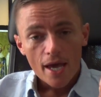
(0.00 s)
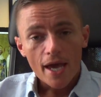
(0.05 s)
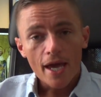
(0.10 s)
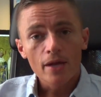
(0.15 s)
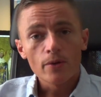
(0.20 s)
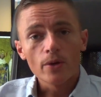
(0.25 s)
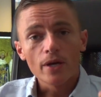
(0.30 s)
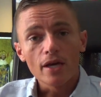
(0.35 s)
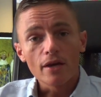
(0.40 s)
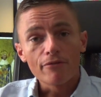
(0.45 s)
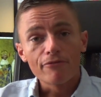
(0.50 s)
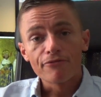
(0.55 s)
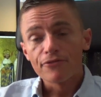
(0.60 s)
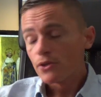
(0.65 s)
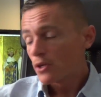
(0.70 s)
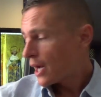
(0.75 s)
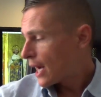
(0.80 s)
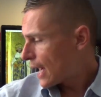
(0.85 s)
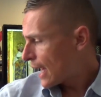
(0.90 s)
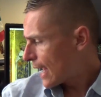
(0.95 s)
anyway,
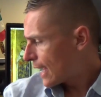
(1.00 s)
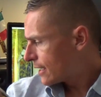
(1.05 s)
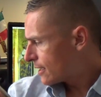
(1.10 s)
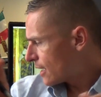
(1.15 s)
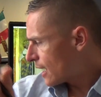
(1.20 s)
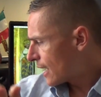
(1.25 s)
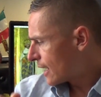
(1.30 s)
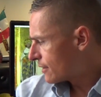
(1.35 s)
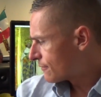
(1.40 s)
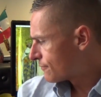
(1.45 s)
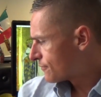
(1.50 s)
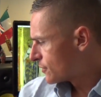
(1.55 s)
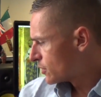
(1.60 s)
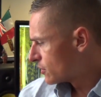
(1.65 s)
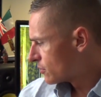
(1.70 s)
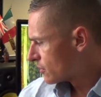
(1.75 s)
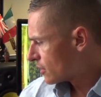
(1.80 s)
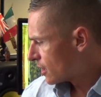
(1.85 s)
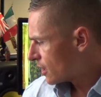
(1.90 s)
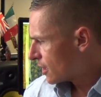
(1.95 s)
I had a
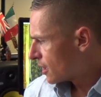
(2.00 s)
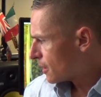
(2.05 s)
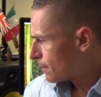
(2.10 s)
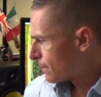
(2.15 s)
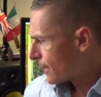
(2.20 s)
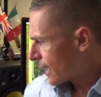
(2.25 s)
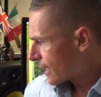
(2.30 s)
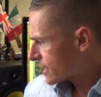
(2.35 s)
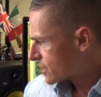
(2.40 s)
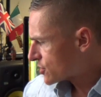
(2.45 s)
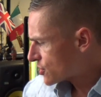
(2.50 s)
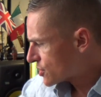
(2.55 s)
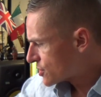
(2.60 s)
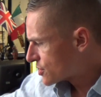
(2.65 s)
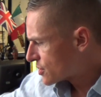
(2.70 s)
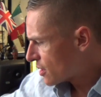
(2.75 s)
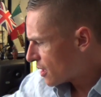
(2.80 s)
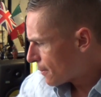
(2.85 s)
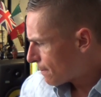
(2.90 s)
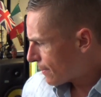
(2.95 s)
few packages.
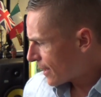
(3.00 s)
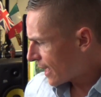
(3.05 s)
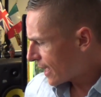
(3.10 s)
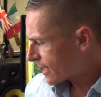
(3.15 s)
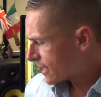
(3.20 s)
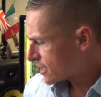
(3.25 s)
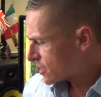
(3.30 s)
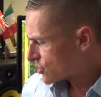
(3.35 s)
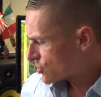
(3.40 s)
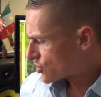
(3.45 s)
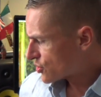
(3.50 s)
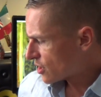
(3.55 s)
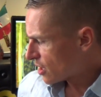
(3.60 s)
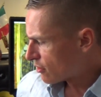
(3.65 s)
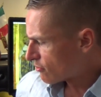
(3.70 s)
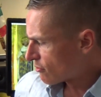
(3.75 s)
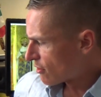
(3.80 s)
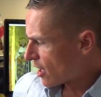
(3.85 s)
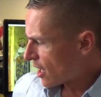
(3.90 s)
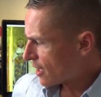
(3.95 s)
A package
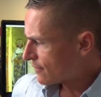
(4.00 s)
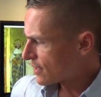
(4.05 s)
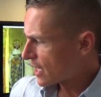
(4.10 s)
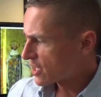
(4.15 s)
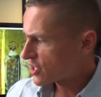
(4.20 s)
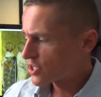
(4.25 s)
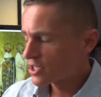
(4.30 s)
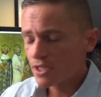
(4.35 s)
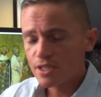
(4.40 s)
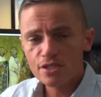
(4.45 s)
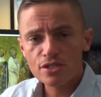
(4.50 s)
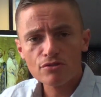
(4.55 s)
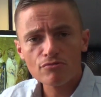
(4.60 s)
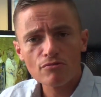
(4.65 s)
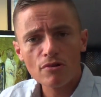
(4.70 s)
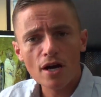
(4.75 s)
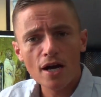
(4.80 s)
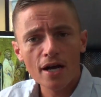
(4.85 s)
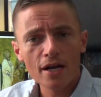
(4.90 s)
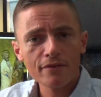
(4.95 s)
arrived, actually this
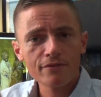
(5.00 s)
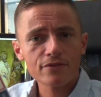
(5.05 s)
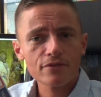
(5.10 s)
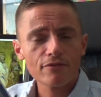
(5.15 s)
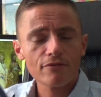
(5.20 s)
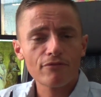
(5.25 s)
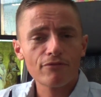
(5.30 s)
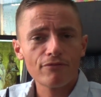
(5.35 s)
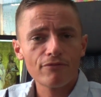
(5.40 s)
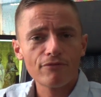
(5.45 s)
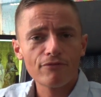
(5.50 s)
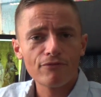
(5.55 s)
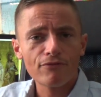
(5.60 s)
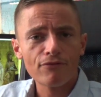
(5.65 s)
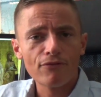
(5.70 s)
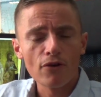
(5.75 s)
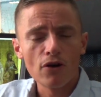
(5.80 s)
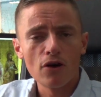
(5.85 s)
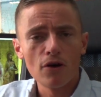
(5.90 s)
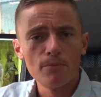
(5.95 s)
arrived
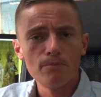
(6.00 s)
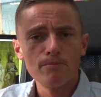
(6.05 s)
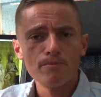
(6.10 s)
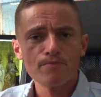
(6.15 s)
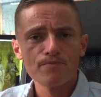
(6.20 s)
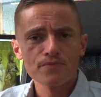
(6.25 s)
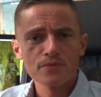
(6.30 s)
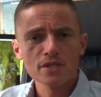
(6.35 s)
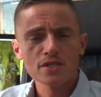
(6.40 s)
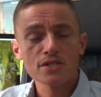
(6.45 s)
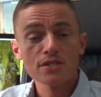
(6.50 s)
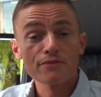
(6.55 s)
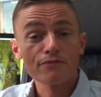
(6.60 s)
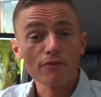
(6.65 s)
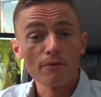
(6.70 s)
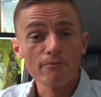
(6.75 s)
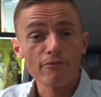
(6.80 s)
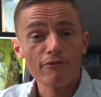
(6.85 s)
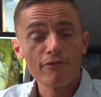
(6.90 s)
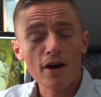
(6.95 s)
from, this is
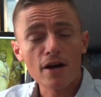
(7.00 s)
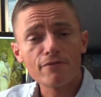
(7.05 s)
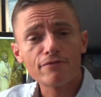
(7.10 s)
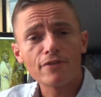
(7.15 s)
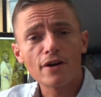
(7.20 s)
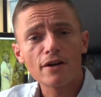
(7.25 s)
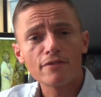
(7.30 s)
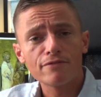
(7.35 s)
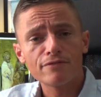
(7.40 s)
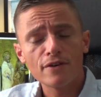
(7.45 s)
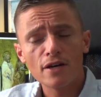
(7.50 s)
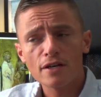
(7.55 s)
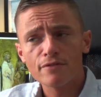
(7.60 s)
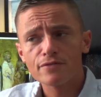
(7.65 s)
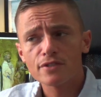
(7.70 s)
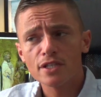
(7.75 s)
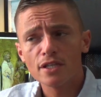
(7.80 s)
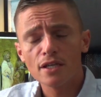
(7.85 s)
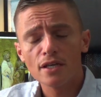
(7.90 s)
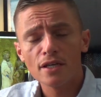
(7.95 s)
from
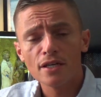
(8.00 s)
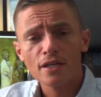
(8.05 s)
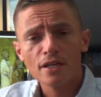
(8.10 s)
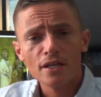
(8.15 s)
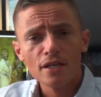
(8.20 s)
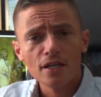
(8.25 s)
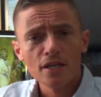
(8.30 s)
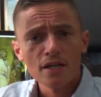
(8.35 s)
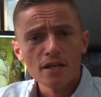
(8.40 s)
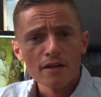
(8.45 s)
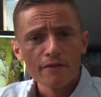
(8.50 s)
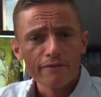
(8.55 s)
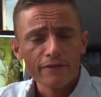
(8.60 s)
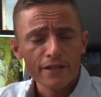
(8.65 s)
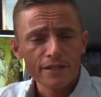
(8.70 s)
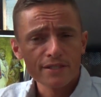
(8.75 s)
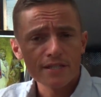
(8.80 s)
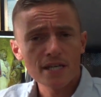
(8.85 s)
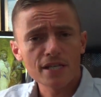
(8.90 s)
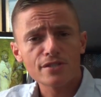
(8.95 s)
555 Gear,
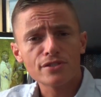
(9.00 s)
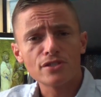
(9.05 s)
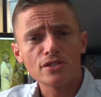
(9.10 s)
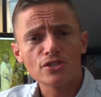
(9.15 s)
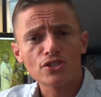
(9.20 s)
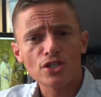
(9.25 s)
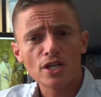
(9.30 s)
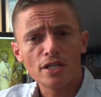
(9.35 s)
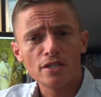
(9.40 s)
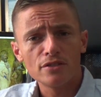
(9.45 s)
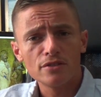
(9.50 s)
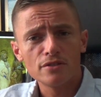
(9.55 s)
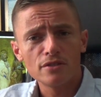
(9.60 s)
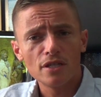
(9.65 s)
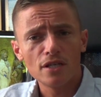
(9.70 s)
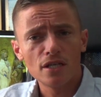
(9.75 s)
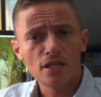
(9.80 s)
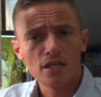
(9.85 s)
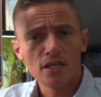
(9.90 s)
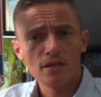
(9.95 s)
fantastic channel.
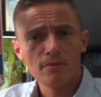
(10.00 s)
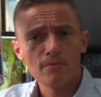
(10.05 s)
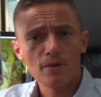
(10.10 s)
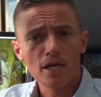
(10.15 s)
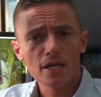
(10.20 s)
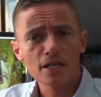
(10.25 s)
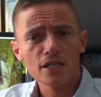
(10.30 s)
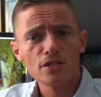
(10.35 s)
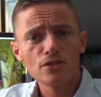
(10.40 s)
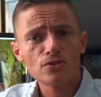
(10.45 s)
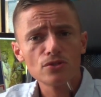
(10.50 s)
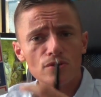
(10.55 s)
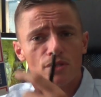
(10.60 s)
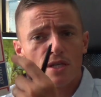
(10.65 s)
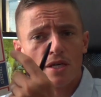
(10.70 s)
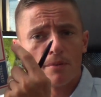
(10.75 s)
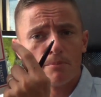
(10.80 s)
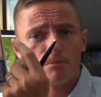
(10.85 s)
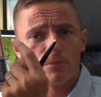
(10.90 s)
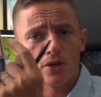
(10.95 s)
I'm going to do
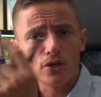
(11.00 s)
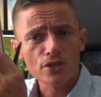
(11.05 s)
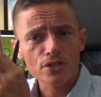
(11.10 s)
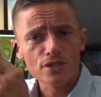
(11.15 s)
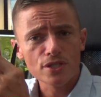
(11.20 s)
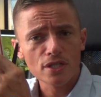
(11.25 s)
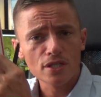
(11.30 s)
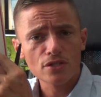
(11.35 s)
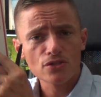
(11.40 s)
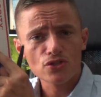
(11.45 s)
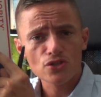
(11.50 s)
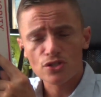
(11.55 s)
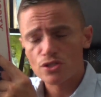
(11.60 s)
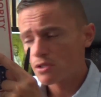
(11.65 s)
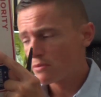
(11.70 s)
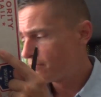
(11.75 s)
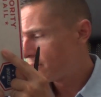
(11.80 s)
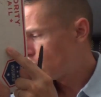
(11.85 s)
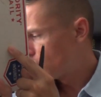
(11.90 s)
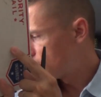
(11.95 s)
the unboxing in
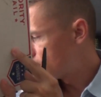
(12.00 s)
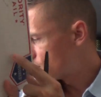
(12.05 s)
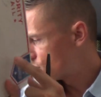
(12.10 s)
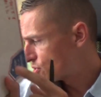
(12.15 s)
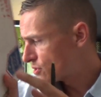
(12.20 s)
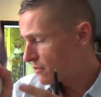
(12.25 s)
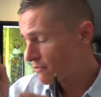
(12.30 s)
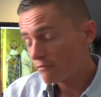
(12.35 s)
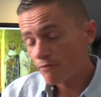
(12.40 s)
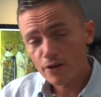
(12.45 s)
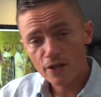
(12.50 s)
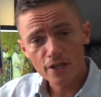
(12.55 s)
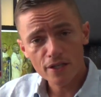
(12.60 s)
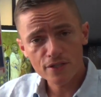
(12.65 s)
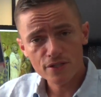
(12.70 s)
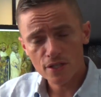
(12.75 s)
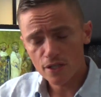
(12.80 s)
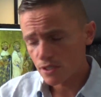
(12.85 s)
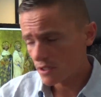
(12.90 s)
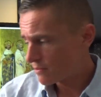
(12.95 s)
just a moment, so I'm very
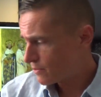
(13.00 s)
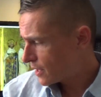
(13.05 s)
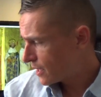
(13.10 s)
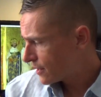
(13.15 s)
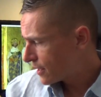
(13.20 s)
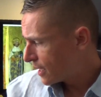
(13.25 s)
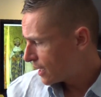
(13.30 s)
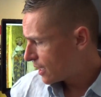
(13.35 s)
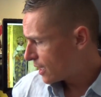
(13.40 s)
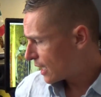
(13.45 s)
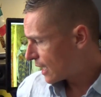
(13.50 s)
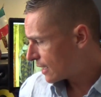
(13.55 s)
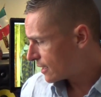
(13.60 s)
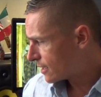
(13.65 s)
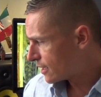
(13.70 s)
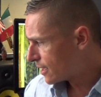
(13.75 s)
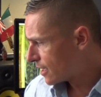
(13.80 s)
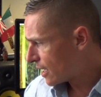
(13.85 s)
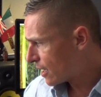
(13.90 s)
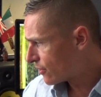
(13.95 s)
excited about that. I had
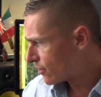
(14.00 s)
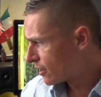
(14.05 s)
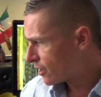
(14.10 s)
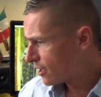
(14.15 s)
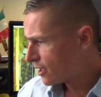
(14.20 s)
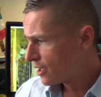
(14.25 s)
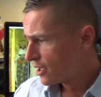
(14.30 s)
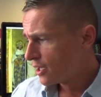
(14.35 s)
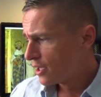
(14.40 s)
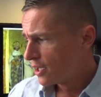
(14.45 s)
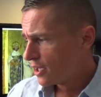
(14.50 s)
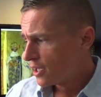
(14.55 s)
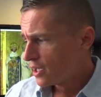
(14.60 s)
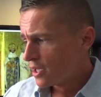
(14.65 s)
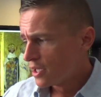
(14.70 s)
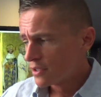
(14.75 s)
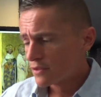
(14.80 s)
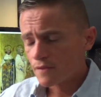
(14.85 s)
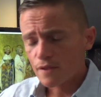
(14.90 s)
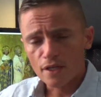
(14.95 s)
another
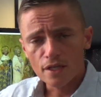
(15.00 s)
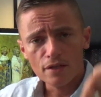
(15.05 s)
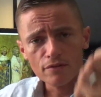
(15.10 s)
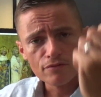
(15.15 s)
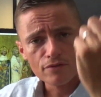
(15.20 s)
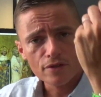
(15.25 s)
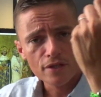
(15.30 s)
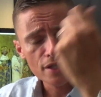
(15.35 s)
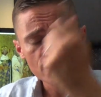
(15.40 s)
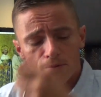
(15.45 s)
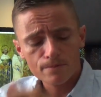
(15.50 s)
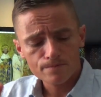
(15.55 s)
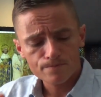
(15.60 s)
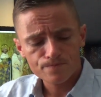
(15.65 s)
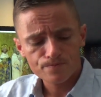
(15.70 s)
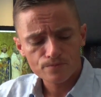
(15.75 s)
delivery,